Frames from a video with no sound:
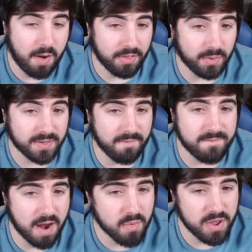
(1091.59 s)
Although it's a
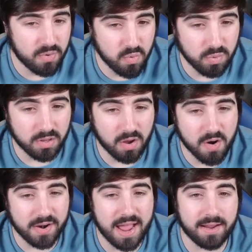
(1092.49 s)
very cool
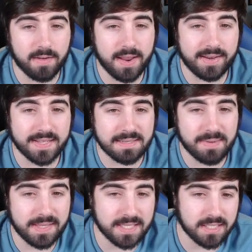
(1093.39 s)
card, I could
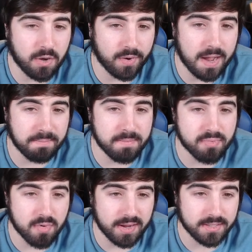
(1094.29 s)
anticipate this going up in
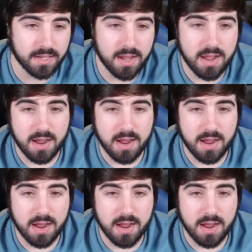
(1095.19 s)
price